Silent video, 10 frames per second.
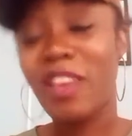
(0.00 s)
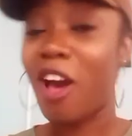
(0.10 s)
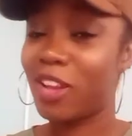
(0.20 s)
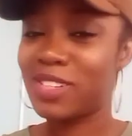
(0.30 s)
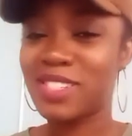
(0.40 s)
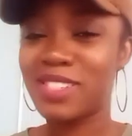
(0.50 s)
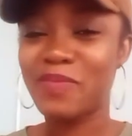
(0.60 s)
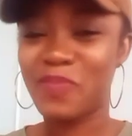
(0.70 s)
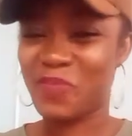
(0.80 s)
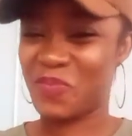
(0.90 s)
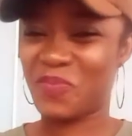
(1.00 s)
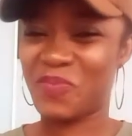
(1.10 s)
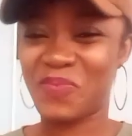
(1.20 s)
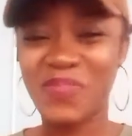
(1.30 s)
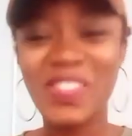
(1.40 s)
card.
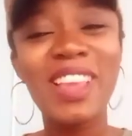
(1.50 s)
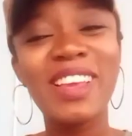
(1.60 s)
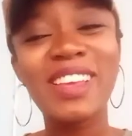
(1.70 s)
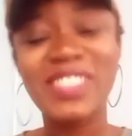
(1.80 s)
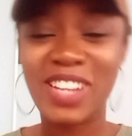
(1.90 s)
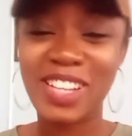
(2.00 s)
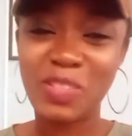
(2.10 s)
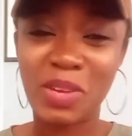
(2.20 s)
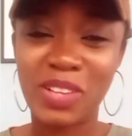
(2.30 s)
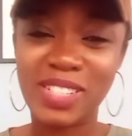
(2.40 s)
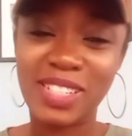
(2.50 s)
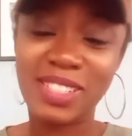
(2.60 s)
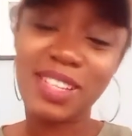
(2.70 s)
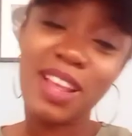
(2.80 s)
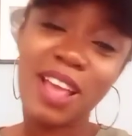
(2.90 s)
So that's about
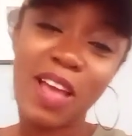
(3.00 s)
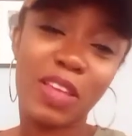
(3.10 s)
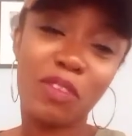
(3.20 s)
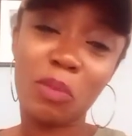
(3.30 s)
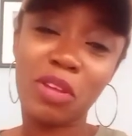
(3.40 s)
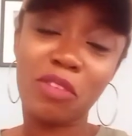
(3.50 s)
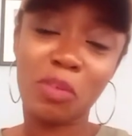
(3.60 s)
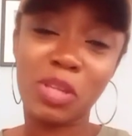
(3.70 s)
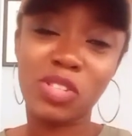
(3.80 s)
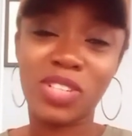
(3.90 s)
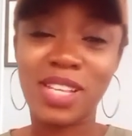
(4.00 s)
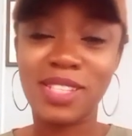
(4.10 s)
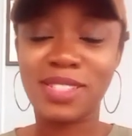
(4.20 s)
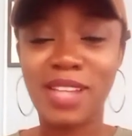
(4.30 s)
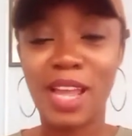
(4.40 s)
it. I'll give you more information
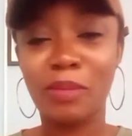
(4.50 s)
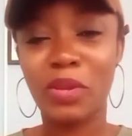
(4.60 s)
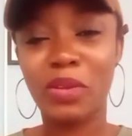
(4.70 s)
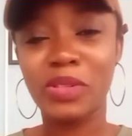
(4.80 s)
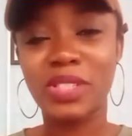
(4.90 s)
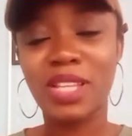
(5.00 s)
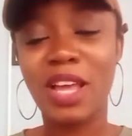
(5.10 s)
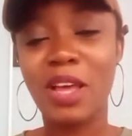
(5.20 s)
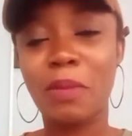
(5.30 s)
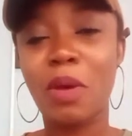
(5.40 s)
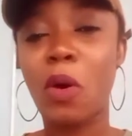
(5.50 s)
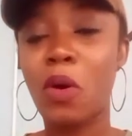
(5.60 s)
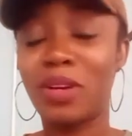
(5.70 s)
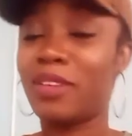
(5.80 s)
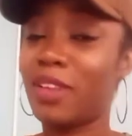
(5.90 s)
as time goes
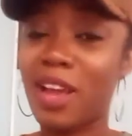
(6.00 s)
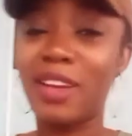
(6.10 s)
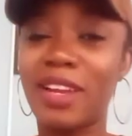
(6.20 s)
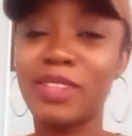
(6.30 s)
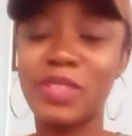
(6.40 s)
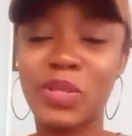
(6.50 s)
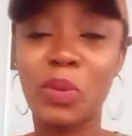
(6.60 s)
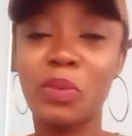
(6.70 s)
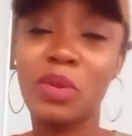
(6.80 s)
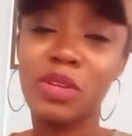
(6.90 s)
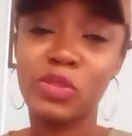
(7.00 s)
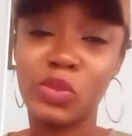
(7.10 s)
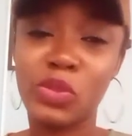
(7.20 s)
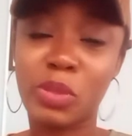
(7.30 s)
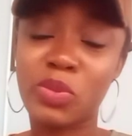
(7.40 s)
on Ghana. So
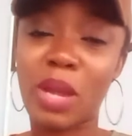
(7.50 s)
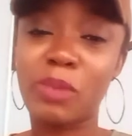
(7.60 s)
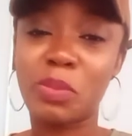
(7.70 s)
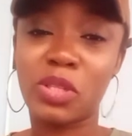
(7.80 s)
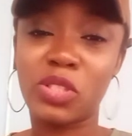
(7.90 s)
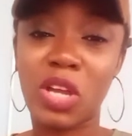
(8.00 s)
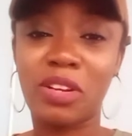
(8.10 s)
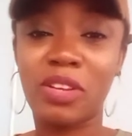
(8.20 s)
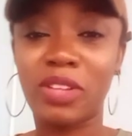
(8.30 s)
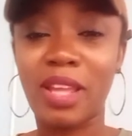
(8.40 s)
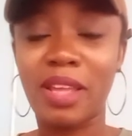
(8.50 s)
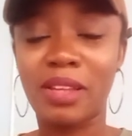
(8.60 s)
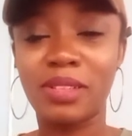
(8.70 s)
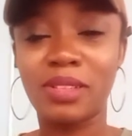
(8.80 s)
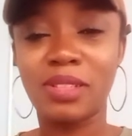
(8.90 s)
do subscribe to my channel
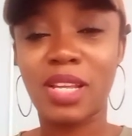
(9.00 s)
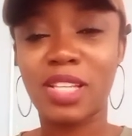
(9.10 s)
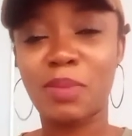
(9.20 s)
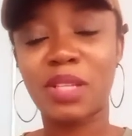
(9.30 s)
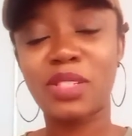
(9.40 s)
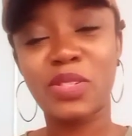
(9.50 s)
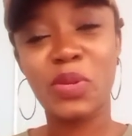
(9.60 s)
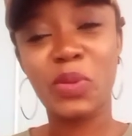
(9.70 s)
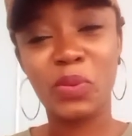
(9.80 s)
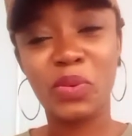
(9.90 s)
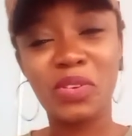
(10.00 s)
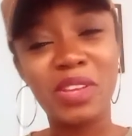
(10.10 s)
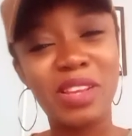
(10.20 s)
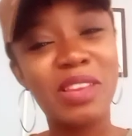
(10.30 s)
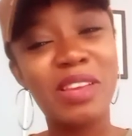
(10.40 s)
and expect good,
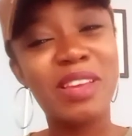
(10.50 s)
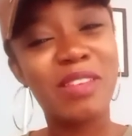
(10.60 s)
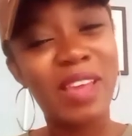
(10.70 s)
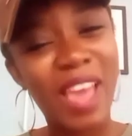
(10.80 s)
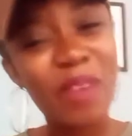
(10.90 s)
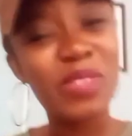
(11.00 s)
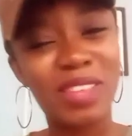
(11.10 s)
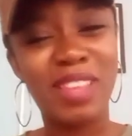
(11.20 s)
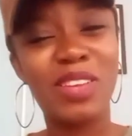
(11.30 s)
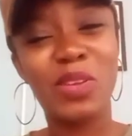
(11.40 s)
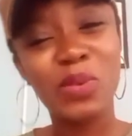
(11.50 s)
healthy